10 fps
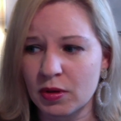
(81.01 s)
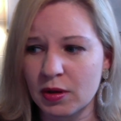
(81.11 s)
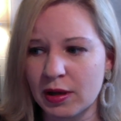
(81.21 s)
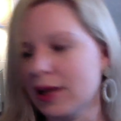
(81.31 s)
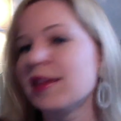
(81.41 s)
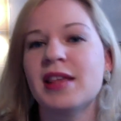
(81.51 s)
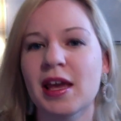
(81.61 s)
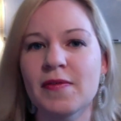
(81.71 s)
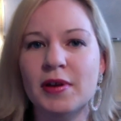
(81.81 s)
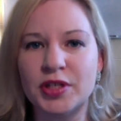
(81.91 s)
like
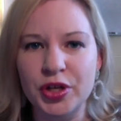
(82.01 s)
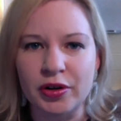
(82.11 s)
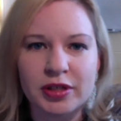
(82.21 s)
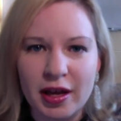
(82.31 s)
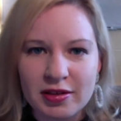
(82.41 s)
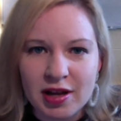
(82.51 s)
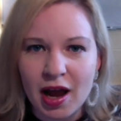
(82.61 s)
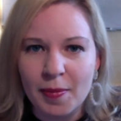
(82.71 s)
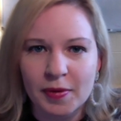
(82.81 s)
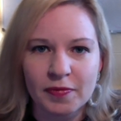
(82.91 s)
save it to your
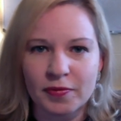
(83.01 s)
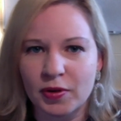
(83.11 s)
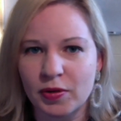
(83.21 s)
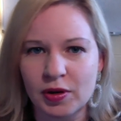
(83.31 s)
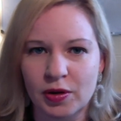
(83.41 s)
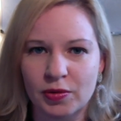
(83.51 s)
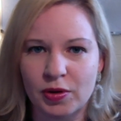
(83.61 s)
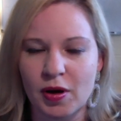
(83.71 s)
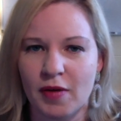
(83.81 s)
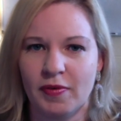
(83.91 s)
desktop if you know
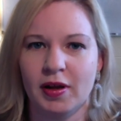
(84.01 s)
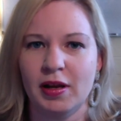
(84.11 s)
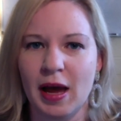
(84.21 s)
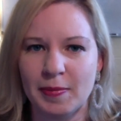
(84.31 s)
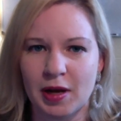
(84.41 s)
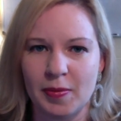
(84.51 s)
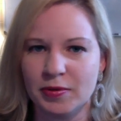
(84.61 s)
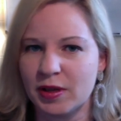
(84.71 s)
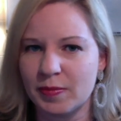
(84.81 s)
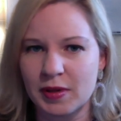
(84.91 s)
you have like a laptop or
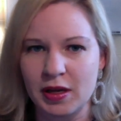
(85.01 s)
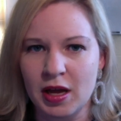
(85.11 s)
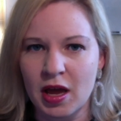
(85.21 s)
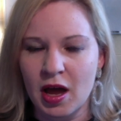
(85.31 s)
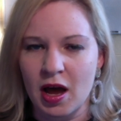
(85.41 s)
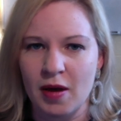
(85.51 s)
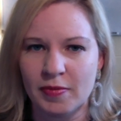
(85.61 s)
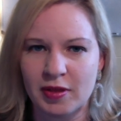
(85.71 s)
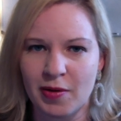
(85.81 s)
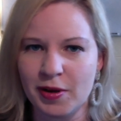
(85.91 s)
something, so
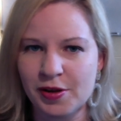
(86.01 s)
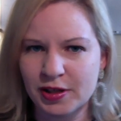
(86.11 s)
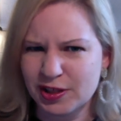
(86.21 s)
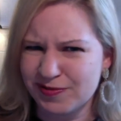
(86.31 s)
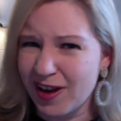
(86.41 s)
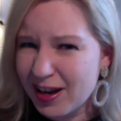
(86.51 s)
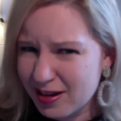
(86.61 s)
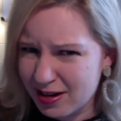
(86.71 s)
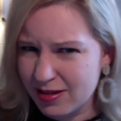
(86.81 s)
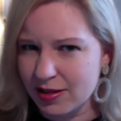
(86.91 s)
that way you can just find
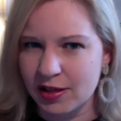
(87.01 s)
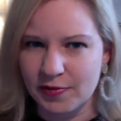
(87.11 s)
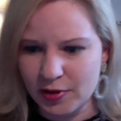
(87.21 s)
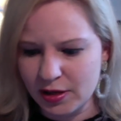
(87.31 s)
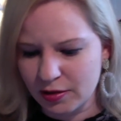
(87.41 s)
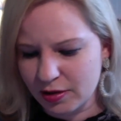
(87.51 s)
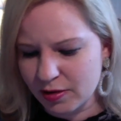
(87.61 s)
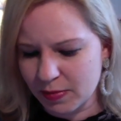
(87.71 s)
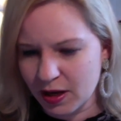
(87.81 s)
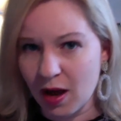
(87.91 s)
it easily if you need to look
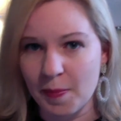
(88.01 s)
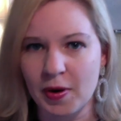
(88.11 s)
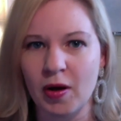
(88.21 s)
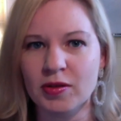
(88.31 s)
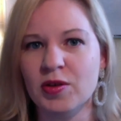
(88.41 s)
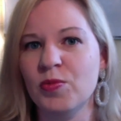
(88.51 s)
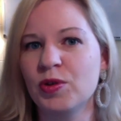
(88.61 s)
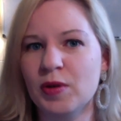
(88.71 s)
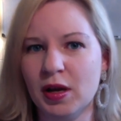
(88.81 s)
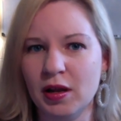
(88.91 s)
something up, but also you
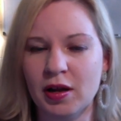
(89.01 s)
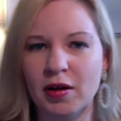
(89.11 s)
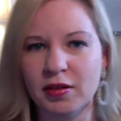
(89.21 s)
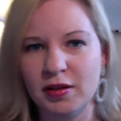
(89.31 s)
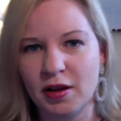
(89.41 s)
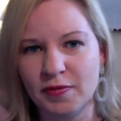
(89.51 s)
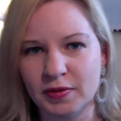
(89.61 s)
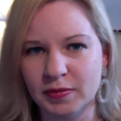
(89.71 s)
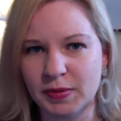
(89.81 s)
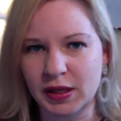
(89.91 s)
can click on stuff
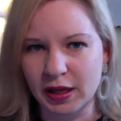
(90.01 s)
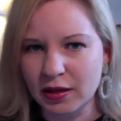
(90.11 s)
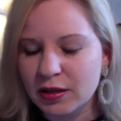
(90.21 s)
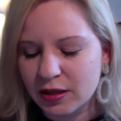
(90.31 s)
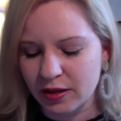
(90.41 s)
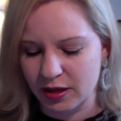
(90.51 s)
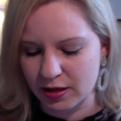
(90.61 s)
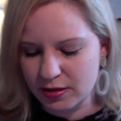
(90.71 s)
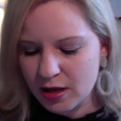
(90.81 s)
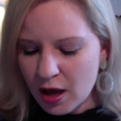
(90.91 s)
and be linked to things.